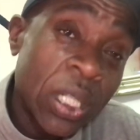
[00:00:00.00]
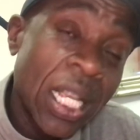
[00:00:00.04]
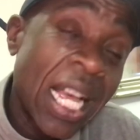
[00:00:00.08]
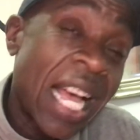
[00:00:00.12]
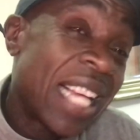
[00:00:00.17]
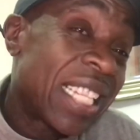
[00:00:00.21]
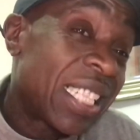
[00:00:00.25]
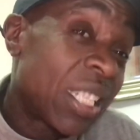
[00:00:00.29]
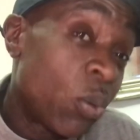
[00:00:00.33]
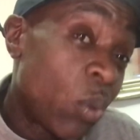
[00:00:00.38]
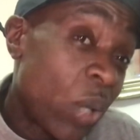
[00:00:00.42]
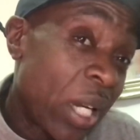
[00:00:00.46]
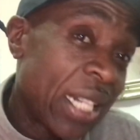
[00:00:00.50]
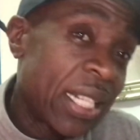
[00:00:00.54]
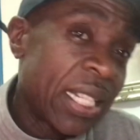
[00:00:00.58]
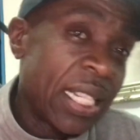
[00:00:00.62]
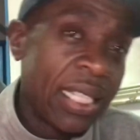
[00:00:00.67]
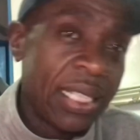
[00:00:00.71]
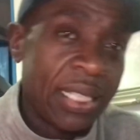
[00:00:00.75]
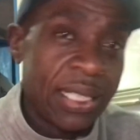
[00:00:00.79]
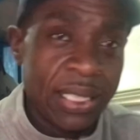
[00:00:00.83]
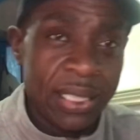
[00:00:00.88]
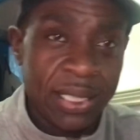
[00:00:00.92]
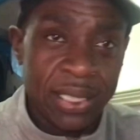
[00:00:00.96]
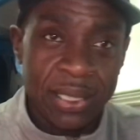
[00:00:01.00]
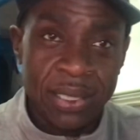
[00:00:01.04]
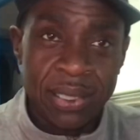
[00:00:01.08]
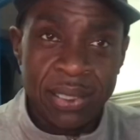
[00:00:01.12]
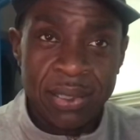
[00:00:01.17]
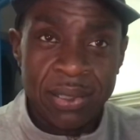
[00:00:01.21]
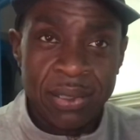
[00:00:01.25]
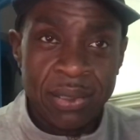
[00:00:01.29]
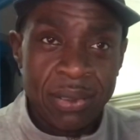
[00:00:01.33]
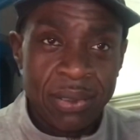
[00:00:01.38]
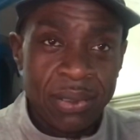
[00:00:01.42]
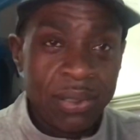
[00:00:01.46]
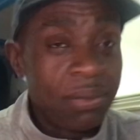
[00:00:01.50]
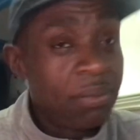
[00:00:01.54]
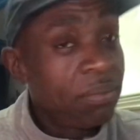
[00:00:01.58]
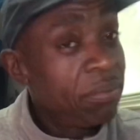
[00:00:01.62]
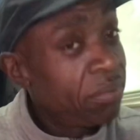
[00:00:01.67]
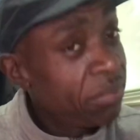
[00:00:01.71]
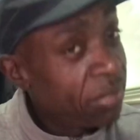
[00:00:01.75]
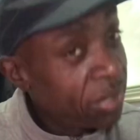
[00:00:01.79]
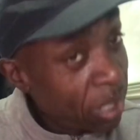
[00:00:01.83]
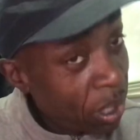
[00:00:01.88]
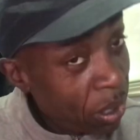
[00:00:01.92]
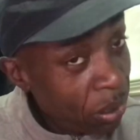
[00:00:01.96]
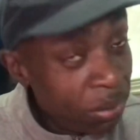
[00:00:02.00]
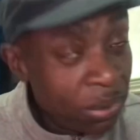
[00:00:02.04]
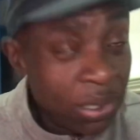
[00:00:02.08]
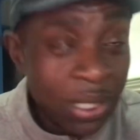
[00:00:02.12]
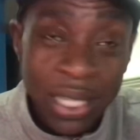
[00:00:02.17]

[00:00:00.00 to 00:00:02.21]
as a witness. So,